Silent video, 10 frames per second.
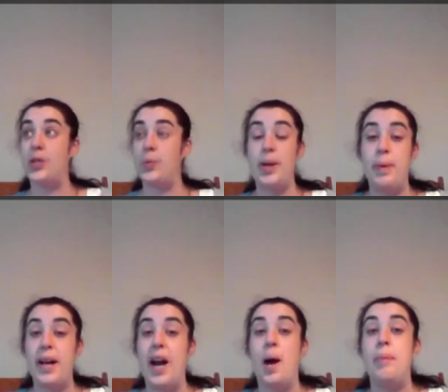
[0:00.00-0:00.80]
Because we'd
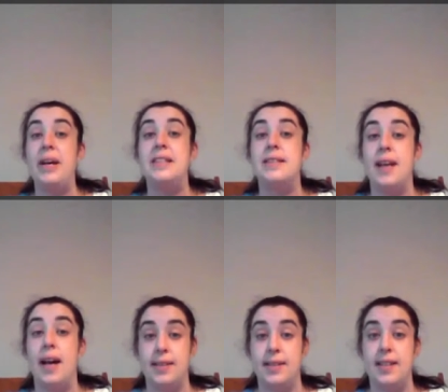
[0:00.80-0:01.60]
be her beta
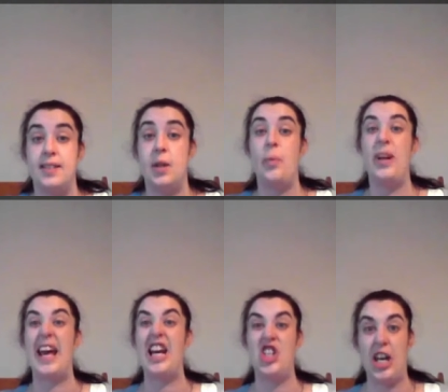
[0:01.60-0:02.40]
testers to so
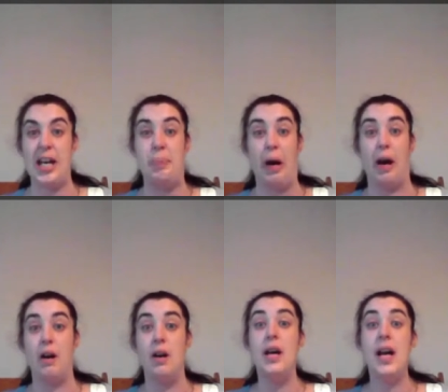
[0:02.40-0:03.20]
get it cheaper.
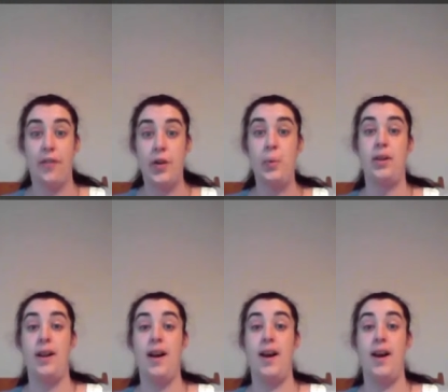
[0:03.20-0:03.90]
if you want to learn